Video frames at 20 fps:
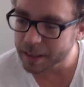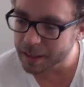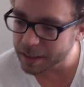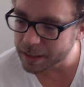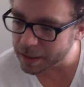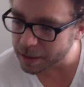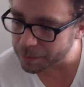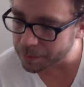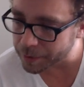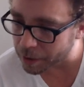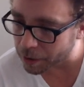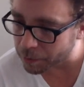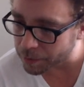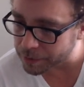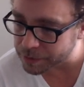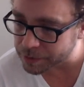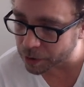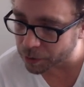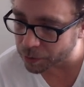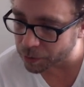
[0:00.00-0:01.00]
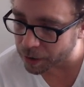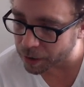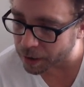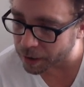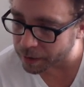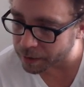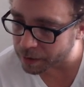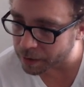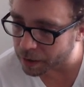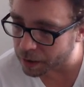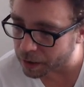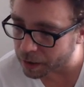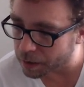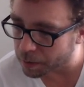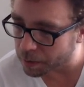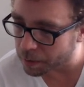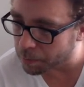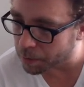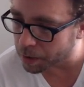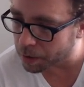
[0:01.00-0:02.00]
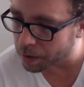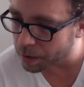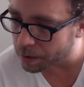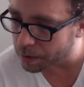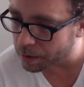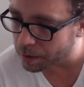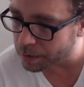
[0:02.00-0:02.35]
Here we go. What's going on?